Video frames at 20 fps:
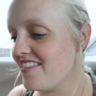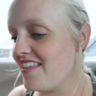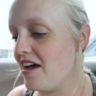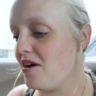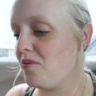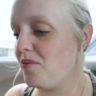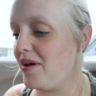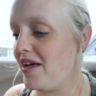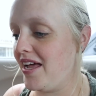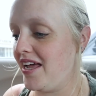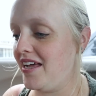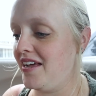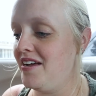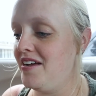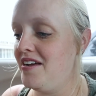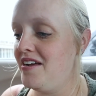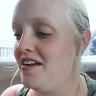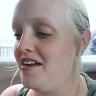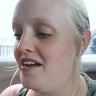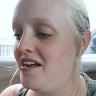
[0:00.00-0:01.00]
then that way
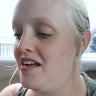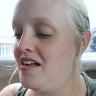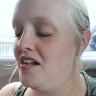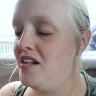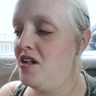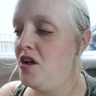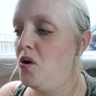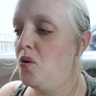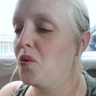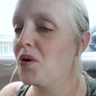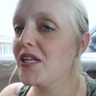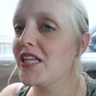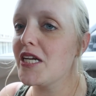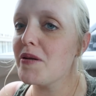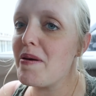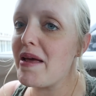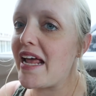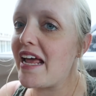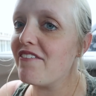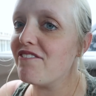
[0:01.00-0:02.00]
we're a
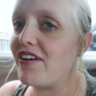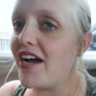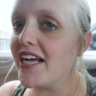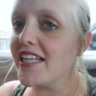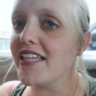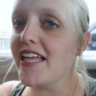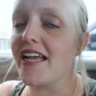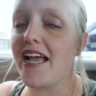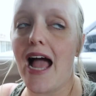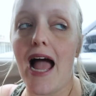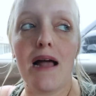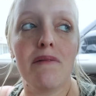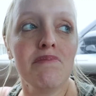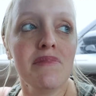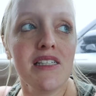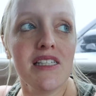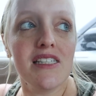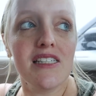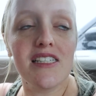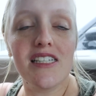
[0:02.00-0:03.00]
little bit confined. Like,
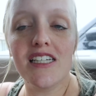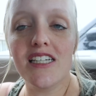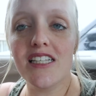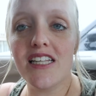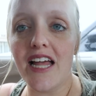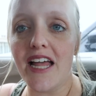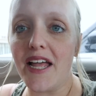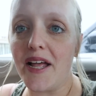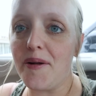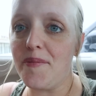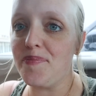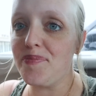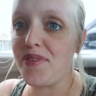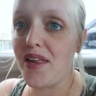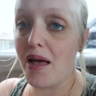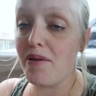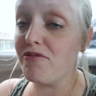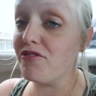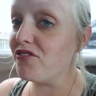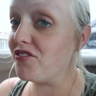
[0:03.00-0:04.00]
I'm still like,
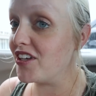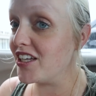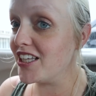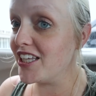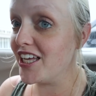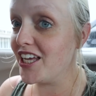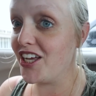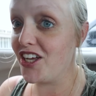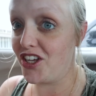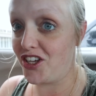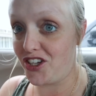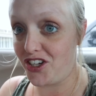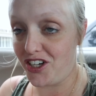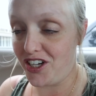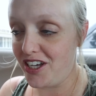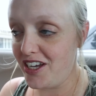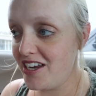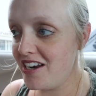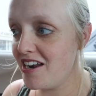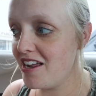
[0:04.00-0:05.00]
I'm feeling
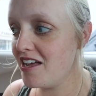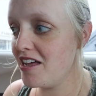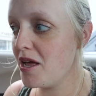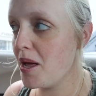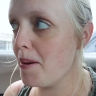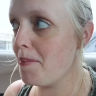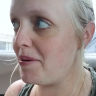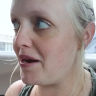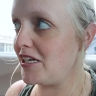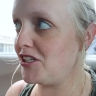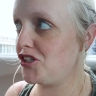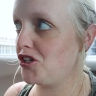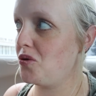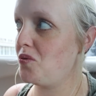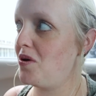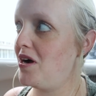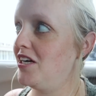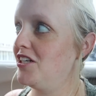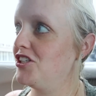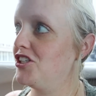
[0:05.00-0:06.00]
good, but I
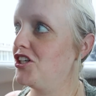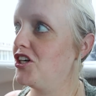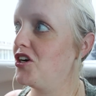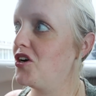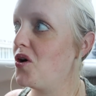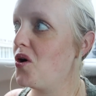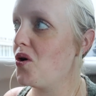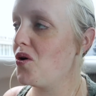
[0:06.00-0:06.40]
don't want to